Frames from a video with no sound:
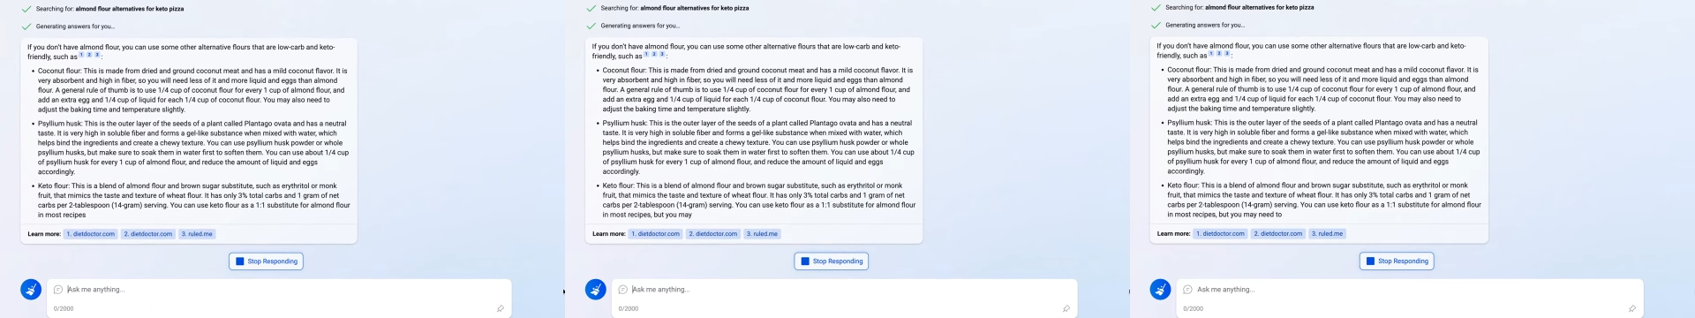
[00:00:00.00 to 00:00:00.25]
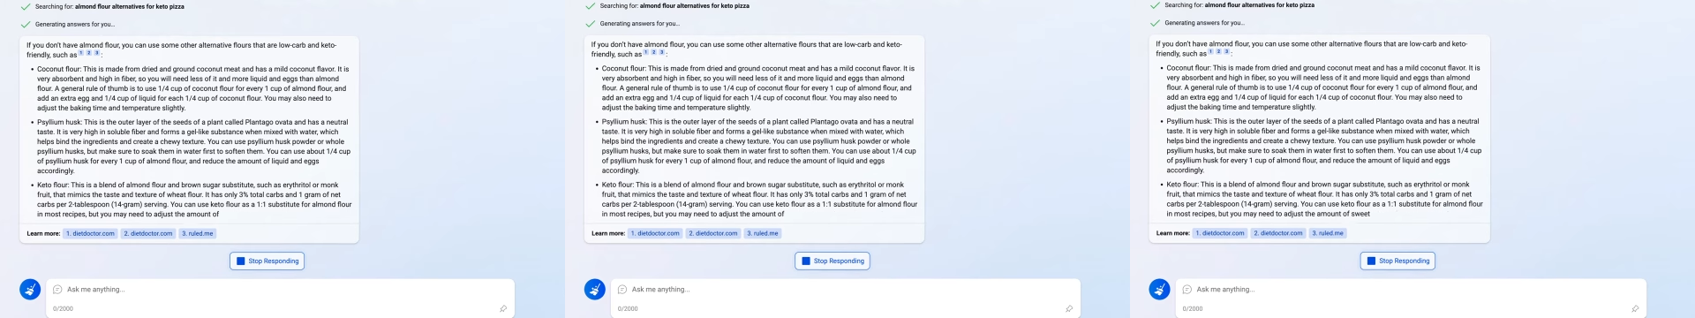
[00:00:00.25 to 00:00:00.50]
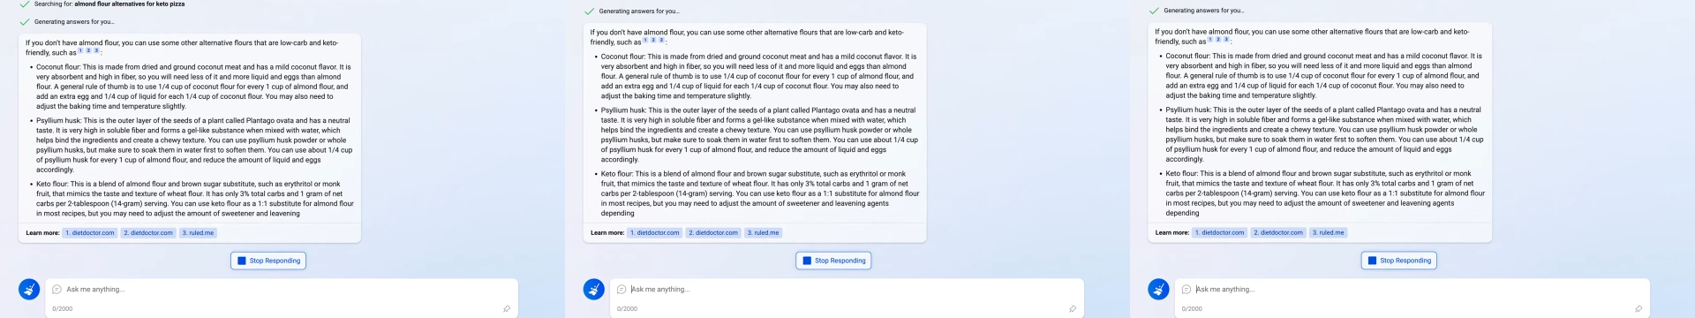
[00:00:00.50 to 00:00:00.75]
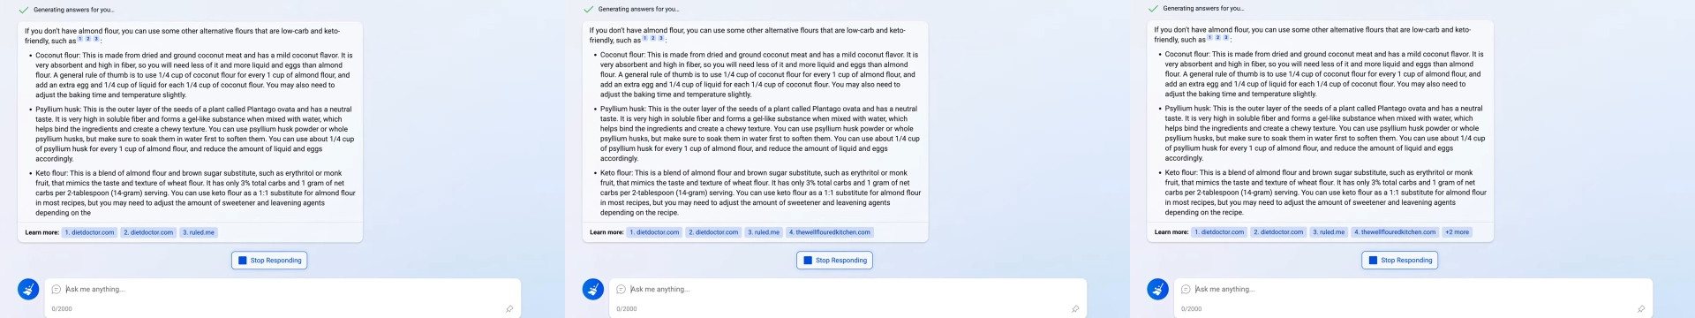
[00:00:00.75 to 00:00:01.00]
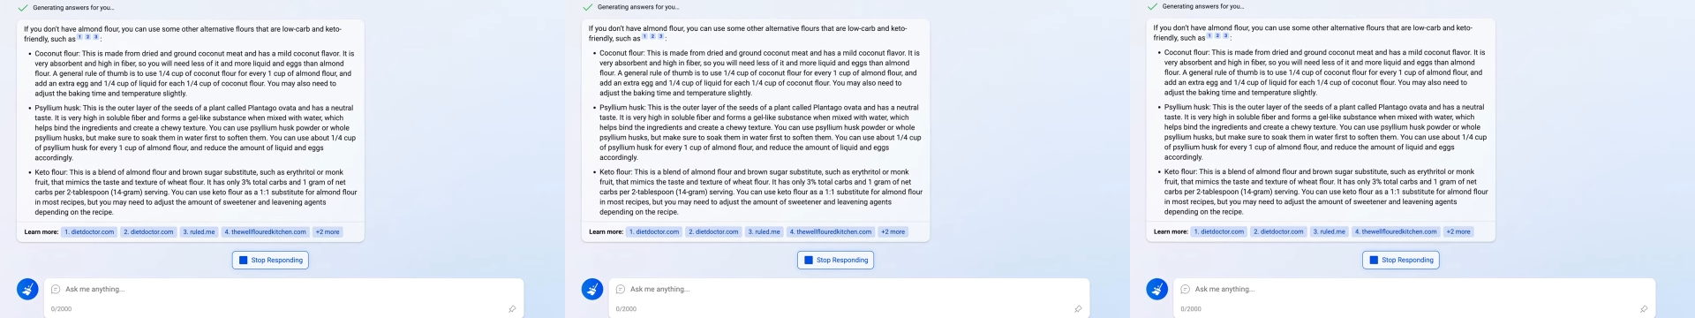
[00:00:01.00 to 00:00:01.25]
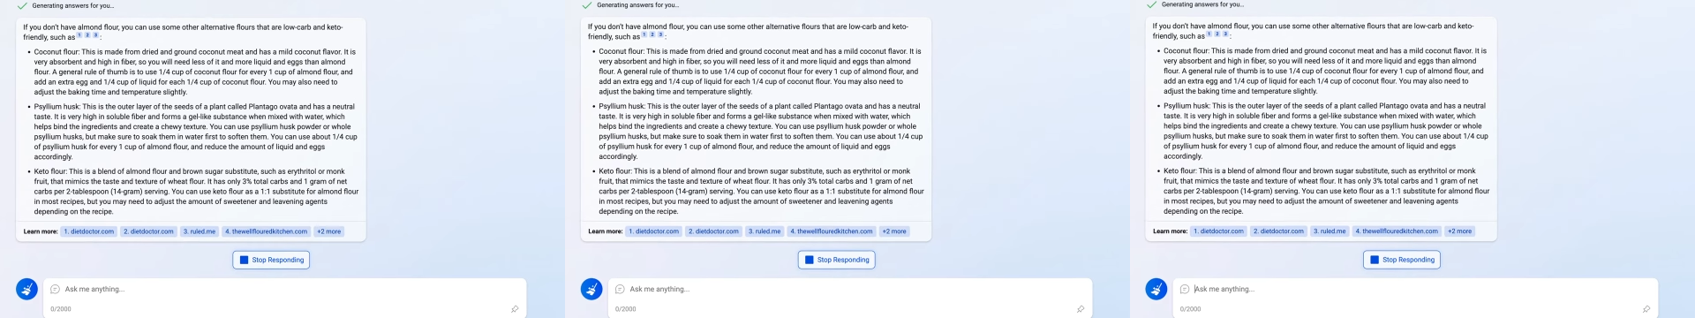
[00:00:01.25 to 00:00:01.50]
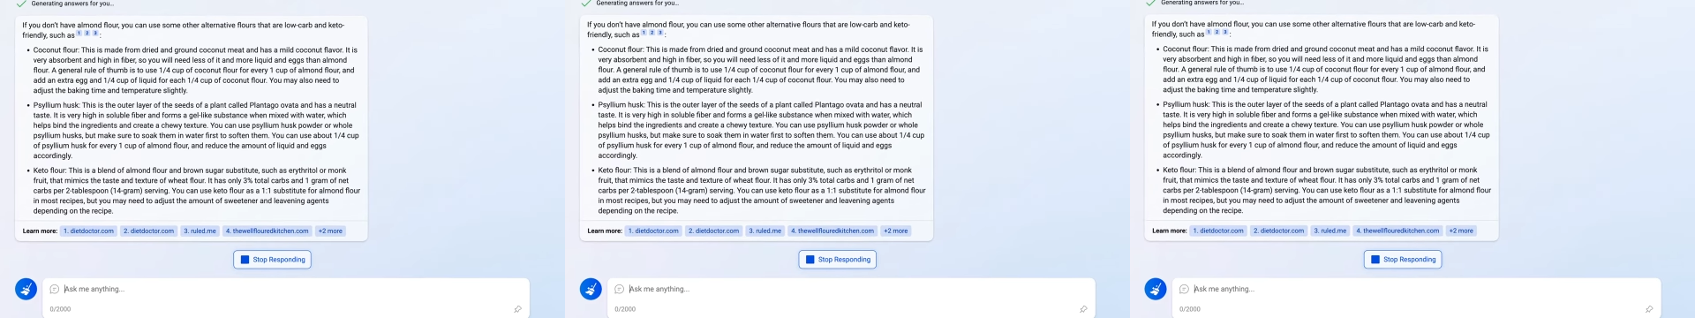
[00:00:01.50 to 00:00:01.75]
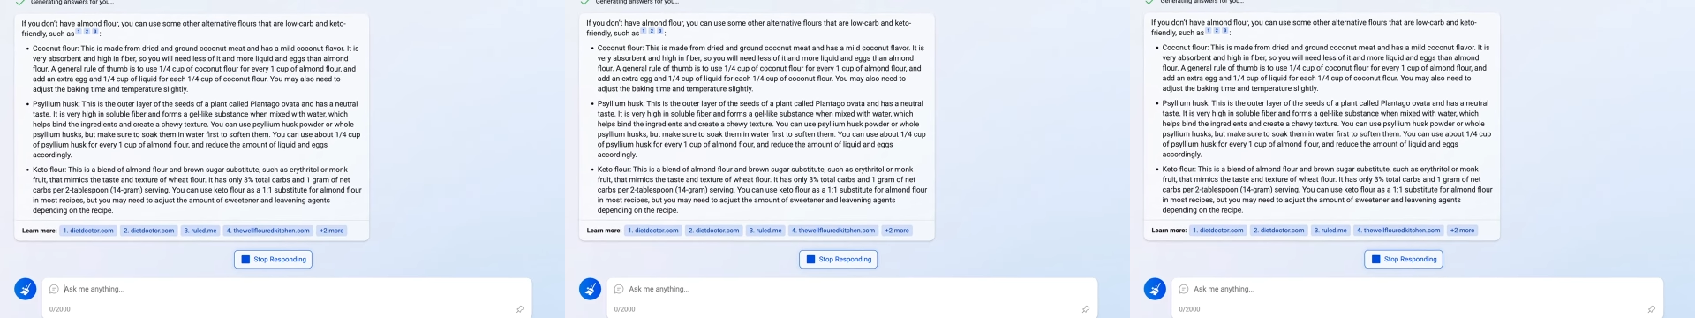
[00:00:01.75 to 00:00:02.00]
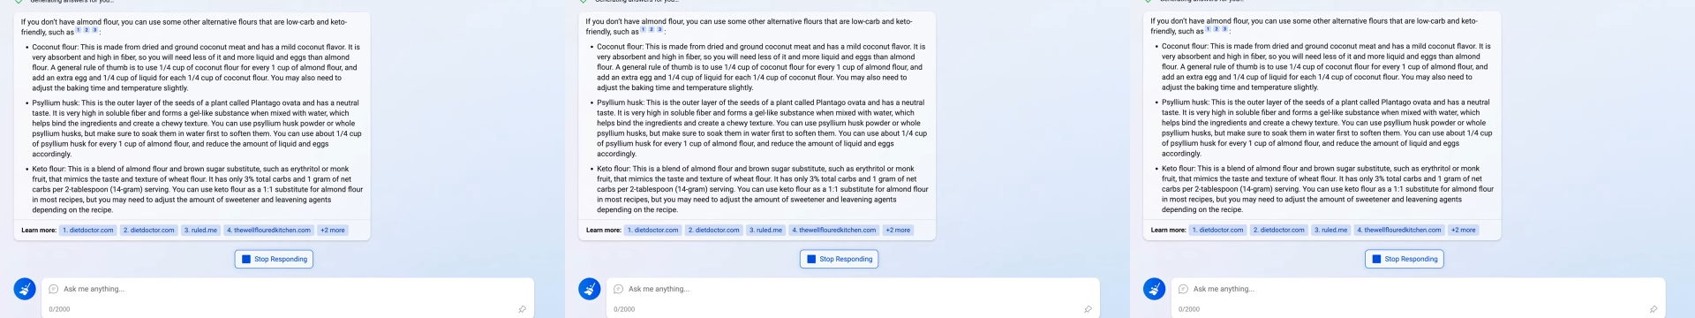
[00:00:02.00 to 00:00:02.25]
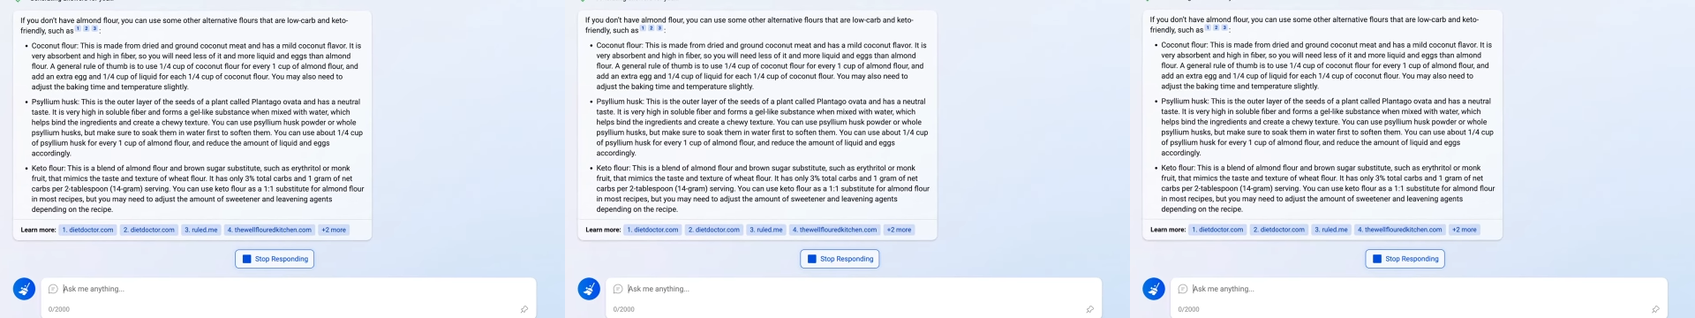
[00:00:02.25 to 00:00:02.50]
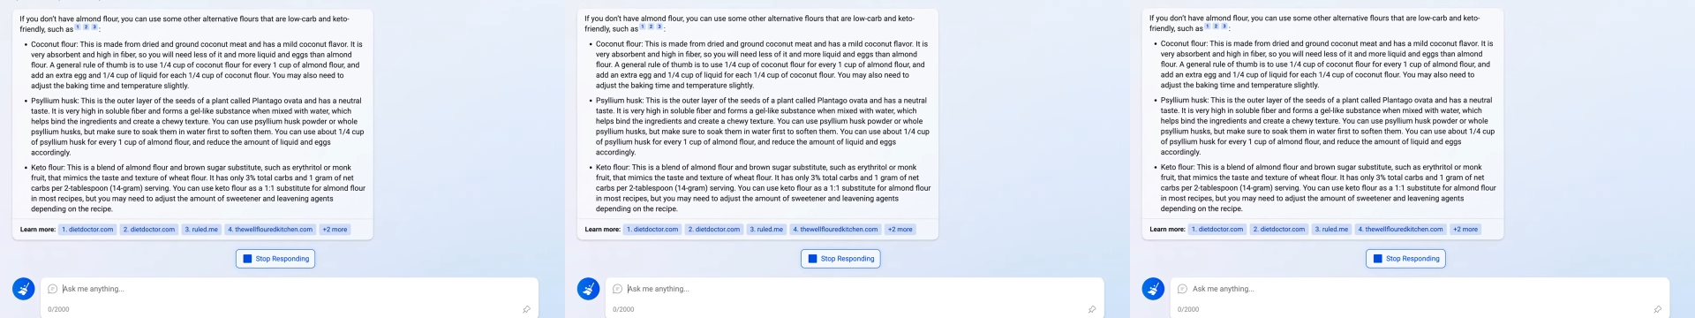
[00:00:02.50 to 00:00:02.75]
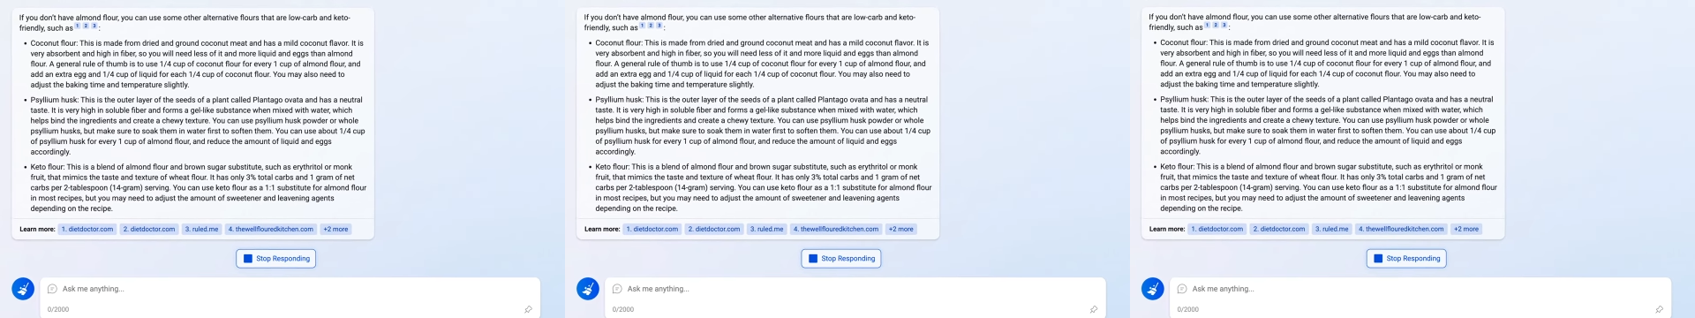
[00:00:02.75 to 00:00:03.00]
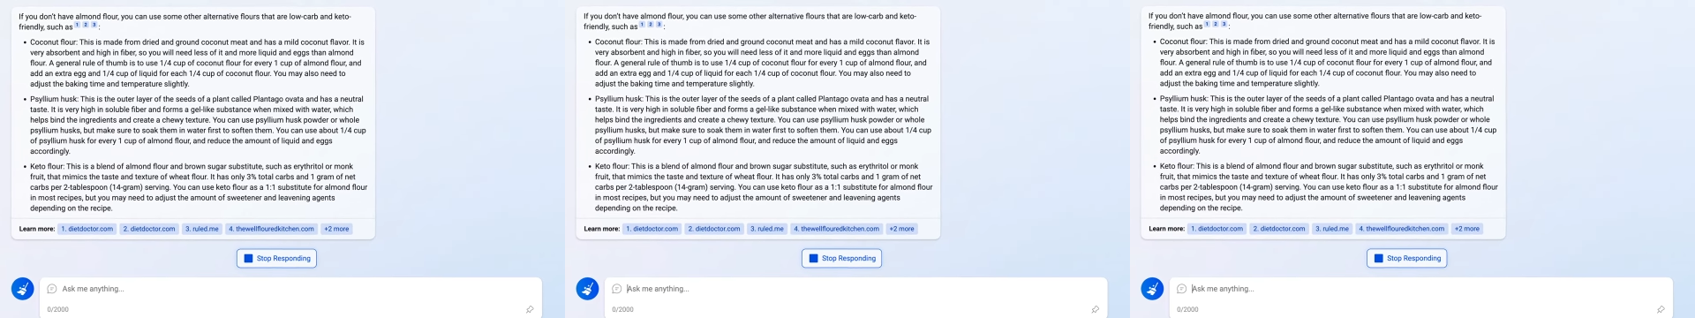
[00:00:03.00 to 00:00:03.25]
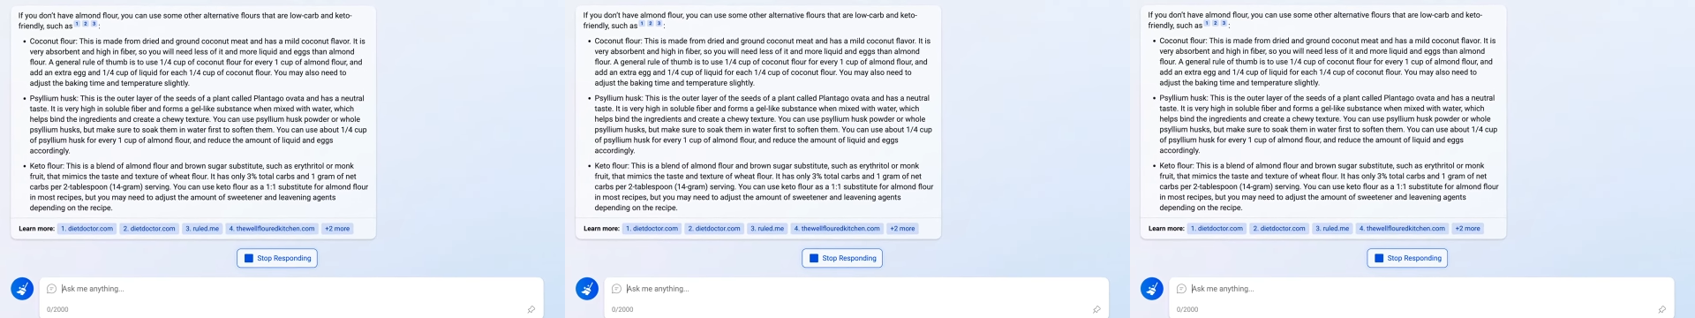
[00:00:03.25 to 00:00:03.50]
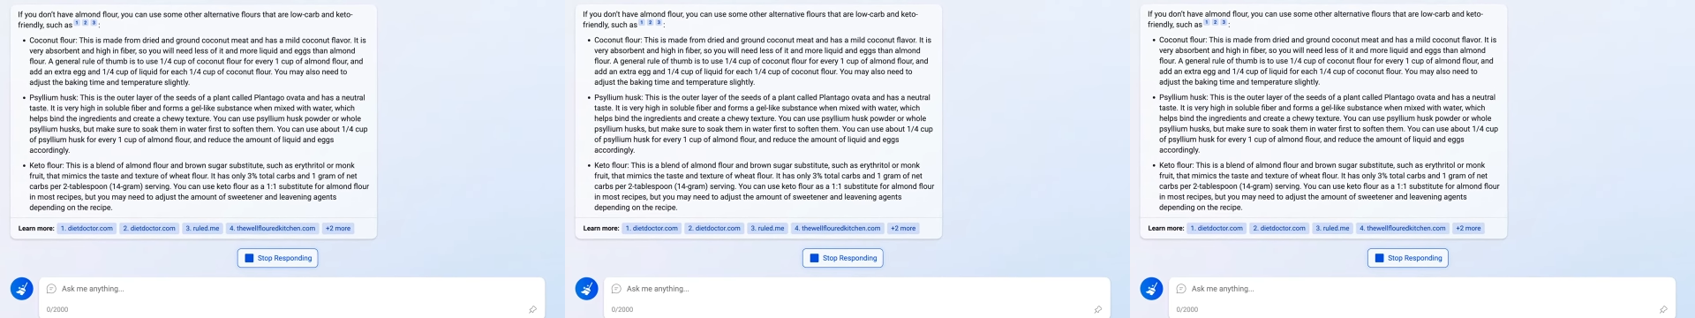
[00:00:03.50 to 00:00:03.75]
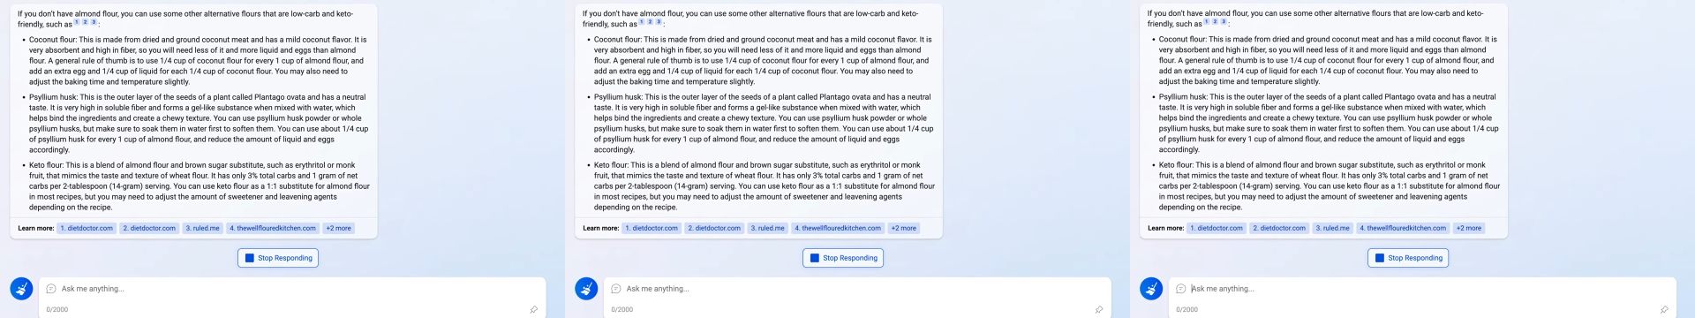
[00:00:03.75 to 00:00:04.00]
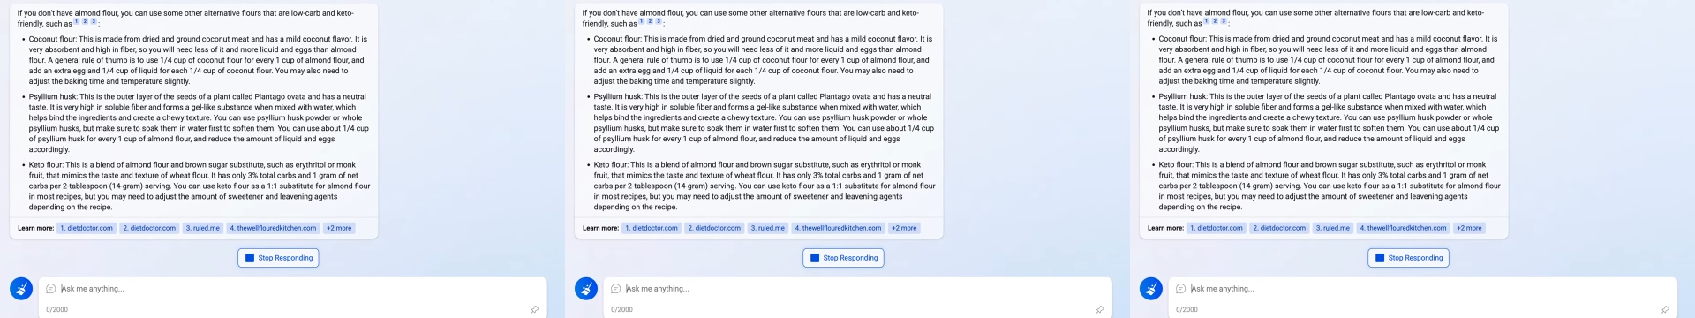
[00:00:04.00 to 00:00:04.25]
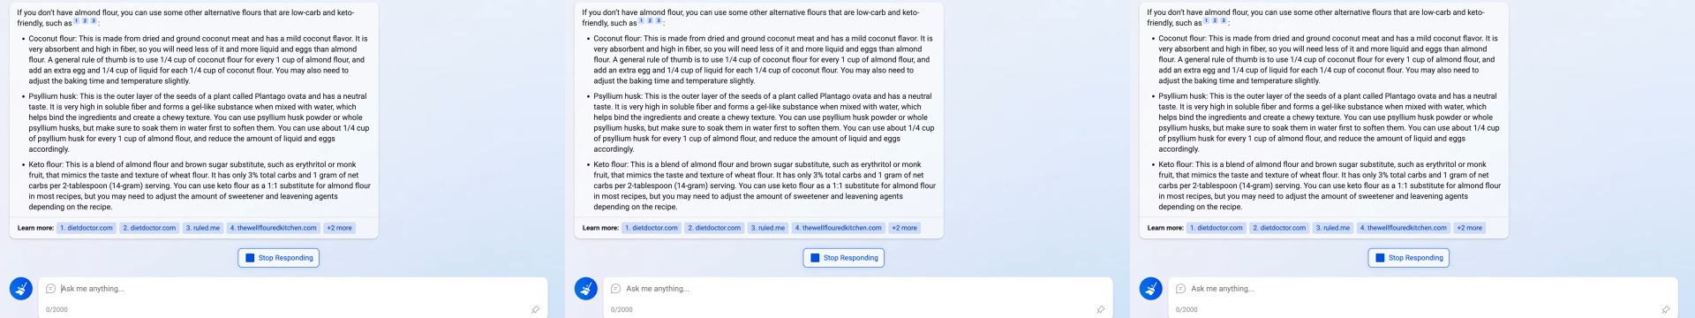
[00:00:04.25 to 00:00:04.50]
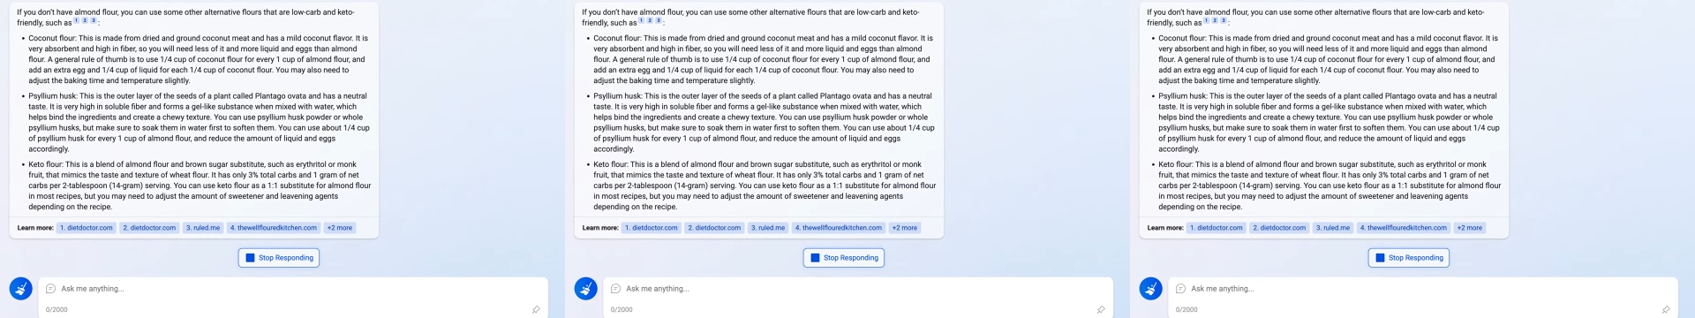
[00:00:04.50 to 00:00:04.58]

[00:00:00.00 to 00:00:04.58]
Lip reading: [unreadable: no face in view]